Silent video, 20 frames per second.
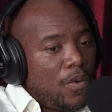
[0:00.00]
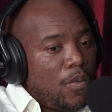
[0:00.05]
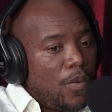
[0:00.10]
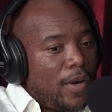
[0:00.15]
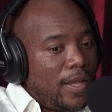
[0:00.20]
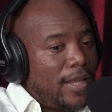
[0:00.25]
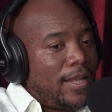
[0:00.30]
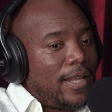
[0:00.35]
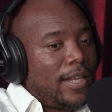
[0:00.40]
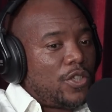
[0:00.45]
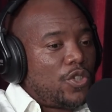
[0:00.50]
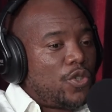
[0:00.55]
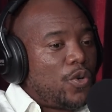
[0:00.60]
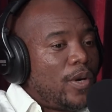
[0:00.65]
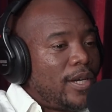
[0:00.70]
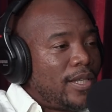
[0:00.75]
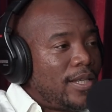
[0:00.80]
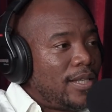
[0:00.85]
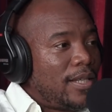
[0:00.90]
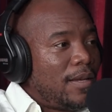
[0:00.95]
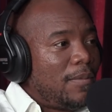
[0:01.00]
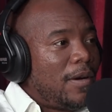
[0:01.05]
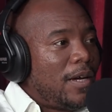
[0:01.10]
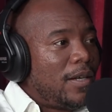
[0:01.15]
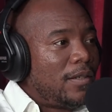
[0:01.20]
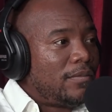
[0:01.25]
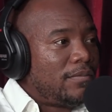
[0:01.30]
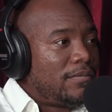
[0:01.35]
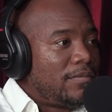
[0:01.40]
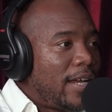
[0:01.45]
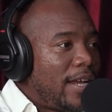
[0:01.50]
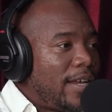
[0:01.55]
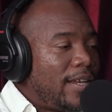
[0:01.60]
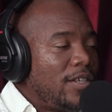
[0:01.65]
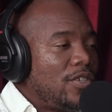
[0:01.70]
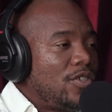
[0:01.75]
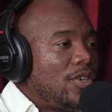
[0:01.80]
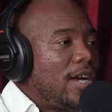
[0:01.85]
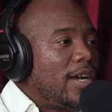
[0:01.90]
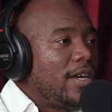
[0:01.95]
whether that choice is about
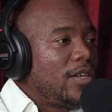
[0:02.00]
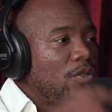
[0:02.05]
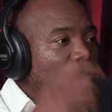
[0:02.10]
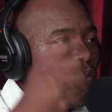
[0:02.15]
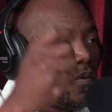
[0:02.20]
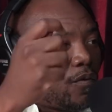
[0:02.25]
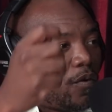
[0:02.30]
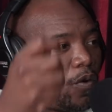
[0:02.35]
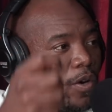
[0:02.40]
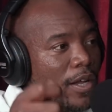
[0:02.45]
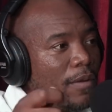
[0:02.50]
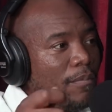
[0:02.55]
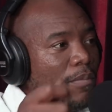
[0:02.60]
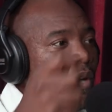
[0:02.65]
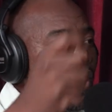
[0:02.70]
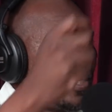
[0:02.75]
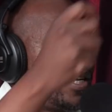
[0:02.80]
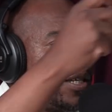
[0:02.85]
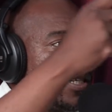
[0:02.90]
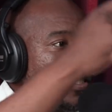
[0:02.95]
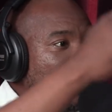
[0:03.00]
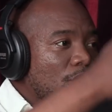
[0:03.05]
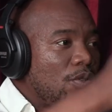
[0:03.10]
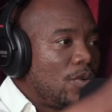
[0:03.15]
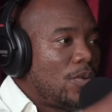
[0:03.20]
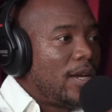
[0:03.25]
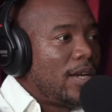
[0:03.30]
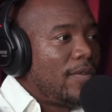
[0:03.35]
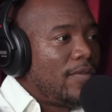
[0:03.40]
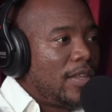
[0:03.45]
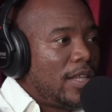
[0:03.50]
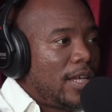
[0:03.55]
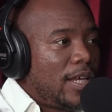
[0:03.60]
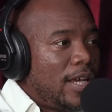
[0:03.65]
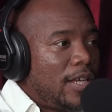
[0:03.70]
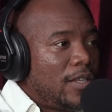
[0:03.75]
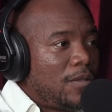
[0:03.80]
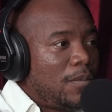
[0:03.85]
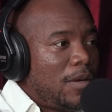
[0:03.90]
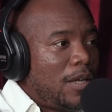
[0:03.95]
taking drugs or falling pregnant or whatever the
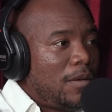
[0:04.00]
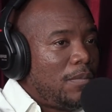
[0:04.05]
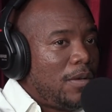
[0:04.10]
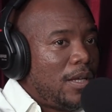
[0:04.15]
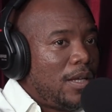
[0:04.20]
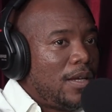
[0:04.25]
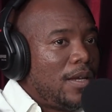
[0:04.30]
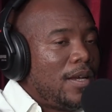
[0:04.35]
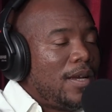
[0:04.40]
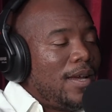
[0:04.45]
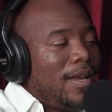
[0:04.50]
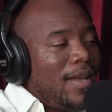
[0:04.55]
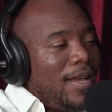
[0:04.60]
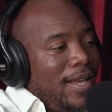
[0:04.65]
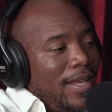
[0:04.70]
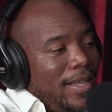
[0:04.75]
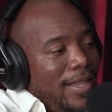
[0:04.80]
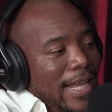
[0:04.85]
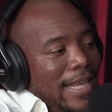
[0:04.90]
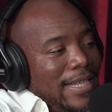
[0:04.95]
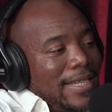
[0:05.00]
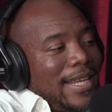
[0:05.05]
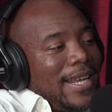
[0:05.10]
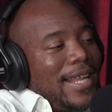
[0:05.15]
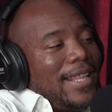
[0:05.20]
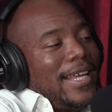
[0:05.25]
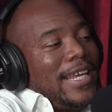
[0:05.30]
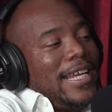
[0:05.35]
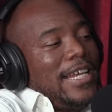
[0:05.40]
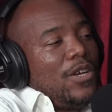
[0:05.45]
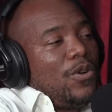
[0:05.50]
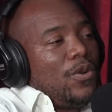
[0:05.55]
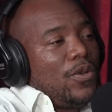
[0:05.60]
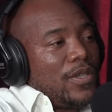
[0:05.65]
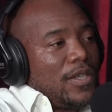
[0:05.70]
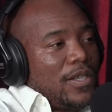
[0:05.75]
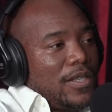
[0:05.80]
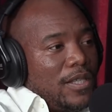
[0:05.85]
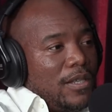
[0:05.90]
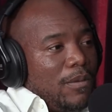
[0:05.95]
case might be, there's another
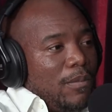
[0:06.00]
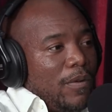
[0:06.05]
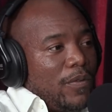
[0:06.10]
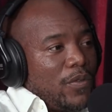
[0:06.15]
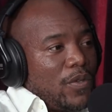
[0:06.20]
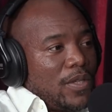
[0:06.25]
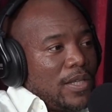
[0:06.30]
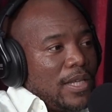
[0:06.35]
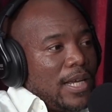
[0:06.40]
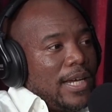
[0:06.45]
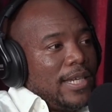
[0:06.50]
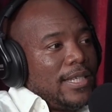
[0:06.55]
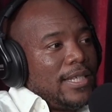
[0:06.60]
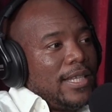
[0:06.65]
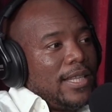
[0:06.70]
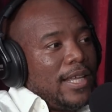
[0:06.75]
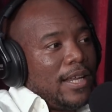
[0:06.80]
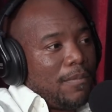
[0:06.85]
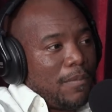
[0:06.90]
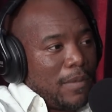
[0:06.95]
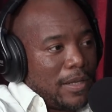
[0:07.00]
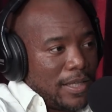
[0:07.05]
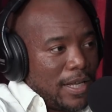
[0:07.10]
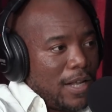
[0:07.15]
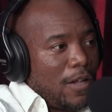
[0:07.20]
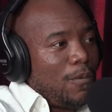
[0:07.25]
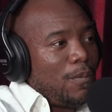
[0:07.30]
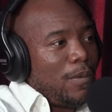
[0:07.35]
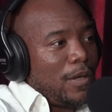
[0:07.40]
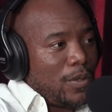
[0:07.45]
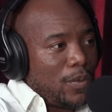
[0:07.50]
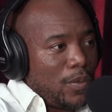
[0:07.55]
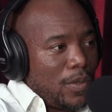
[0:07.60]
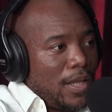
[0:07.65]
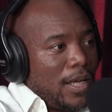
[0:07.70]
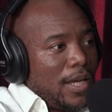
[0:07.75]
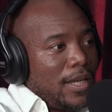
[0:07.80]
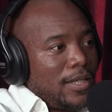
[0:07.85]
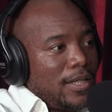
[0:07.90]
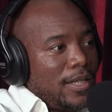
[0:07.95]
ecosystem of society that must help us with
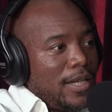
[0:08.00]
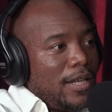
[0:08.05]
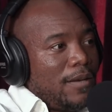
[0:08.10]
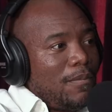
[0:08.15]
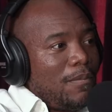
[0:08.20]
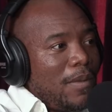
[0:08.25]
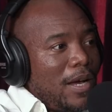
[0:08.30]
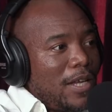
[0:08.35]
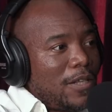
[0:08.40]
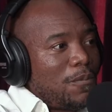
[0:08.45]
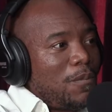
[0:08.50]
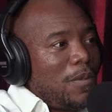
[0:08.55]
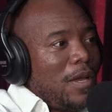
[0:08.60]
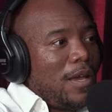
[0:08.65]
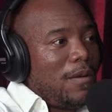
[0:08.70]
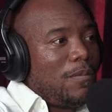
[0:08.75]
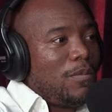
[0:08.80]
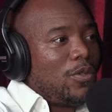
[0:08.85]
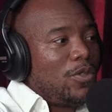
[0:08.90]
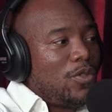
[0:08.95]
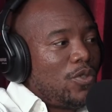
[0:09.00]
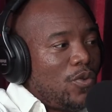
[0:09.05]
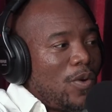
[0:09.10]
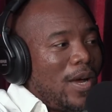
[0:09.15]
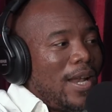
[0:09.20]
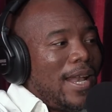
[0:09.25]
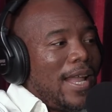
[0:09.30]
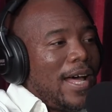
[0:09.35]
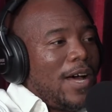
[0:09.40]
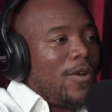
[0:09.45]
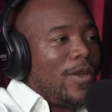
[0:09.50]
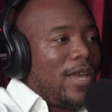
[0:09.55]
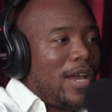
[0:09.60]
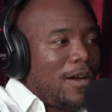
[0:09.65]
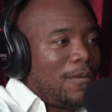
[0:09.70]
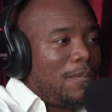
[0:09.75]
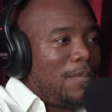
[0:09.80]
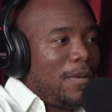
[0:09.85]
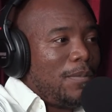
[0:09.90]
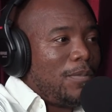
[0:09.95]
that. It must be able to allow
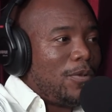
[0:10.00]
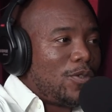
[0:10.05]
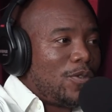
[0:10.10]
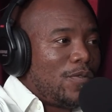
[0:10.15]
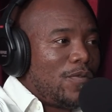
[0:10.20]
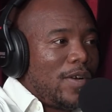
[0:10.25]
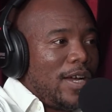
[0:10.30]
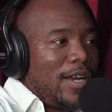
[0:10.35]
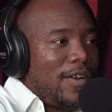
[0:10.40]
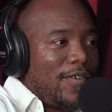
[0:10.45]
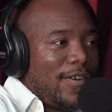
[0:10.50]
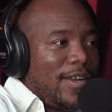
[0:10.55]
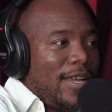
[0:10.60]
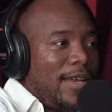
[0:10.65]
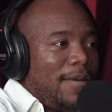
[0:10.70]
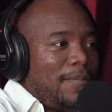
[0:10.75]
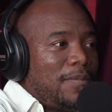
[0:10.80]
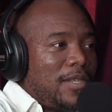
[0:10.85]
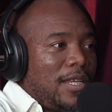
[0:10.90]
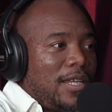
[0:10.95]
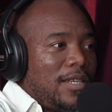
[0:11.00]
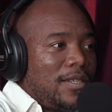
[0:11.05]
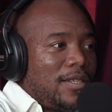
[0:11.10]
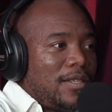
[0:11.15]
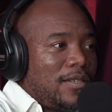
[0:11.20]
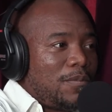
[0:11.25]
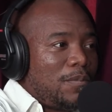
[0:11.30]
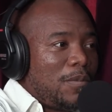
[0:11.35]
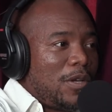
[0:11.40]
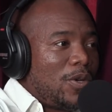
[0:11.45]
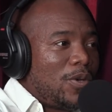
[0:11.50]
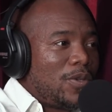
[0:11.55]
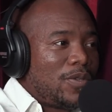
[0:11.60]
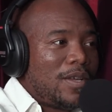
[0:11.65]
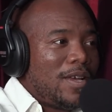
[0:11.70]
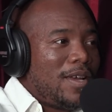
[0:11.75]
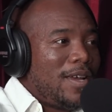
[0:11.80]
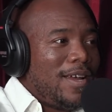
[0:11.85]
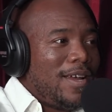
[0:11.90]
young people to find rehab centers, because